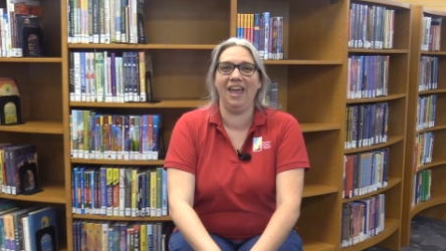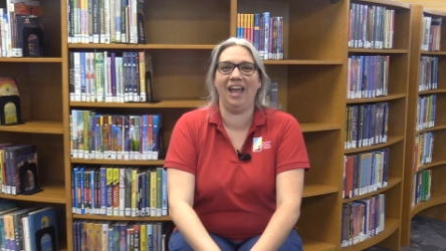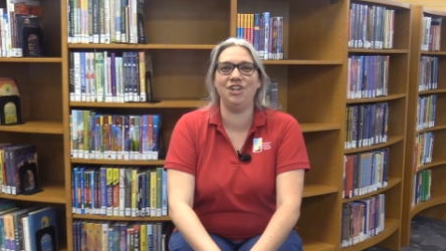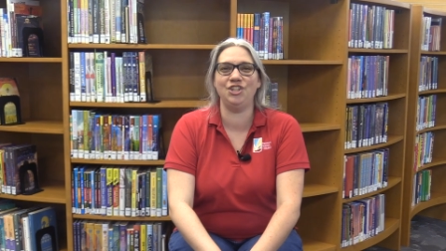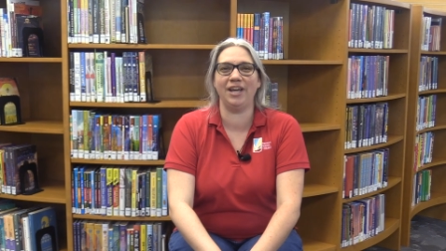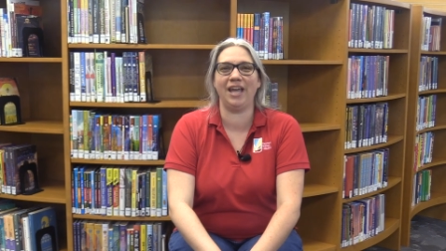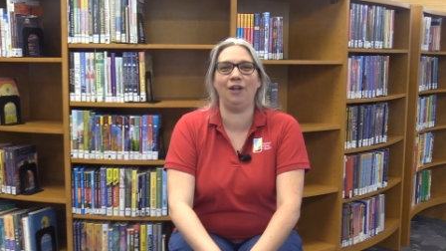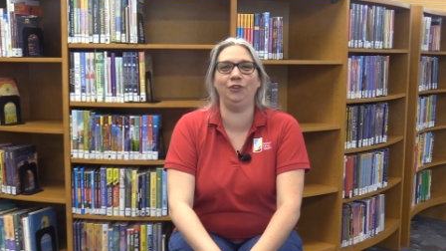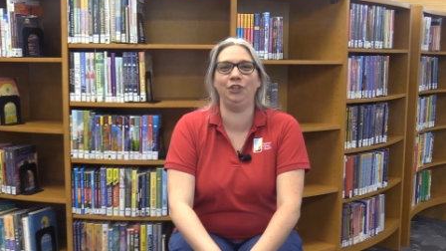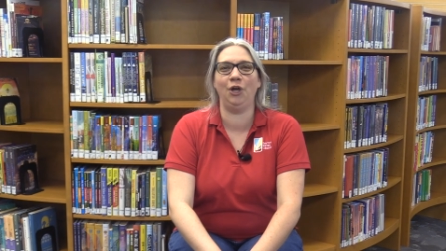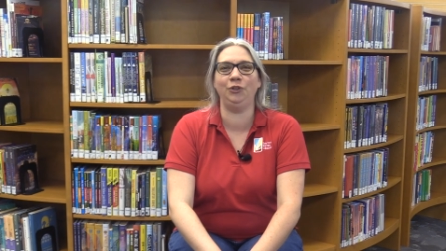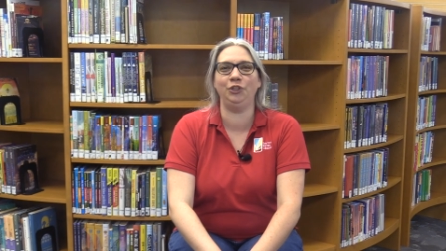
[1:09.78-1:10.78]
And check out
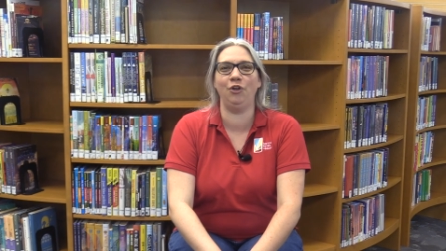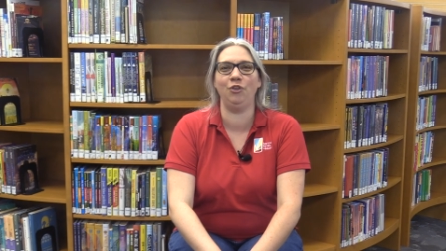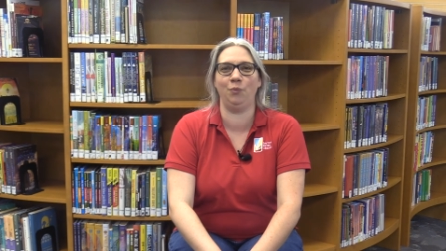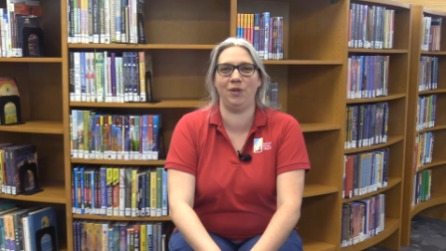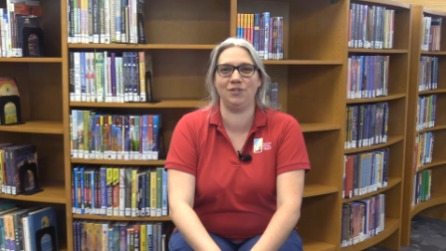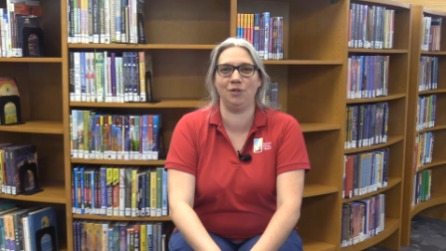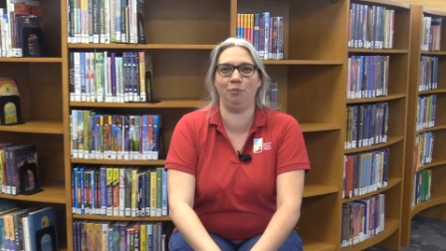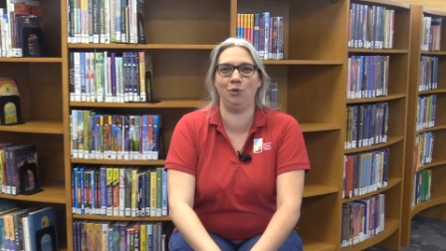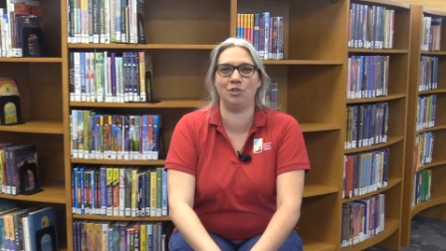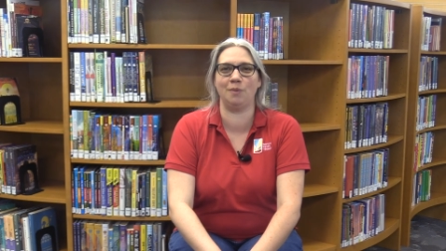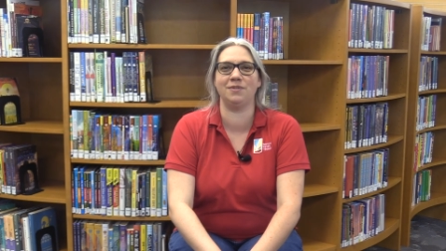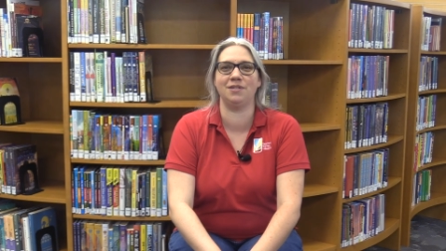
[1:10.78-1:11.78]
JoJo the Wizard
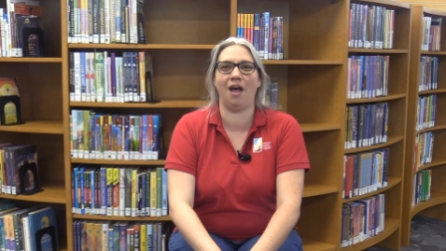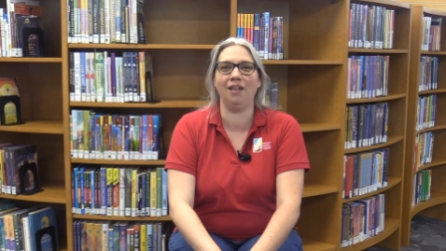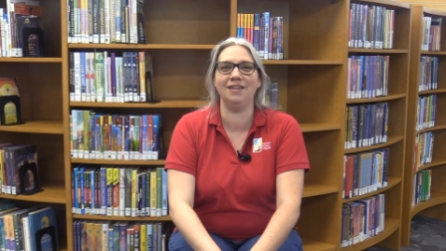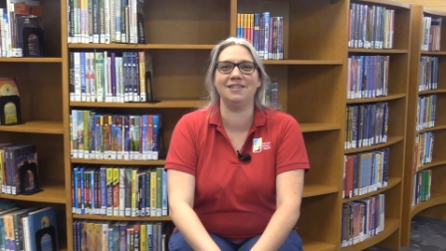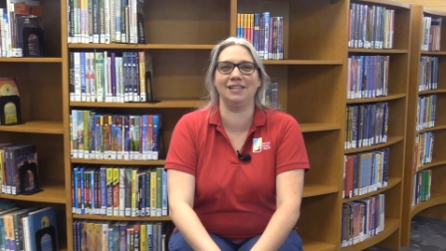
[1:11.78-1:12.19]
Brews Up Solids,